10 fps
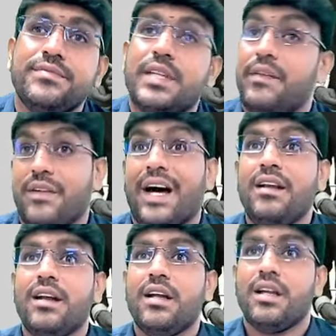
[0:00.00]
Everyone?
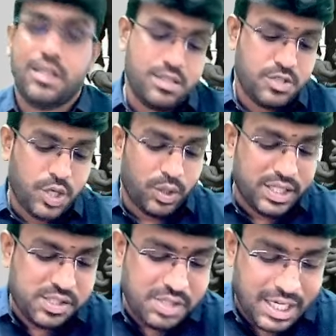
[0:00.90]
Chalo,
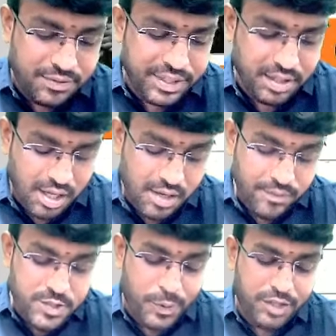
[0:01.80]
let's start with
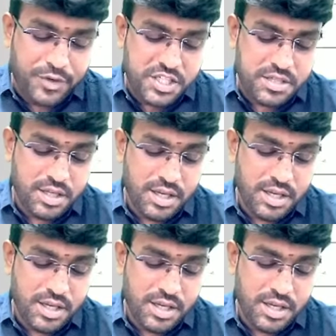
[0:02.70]
which point first?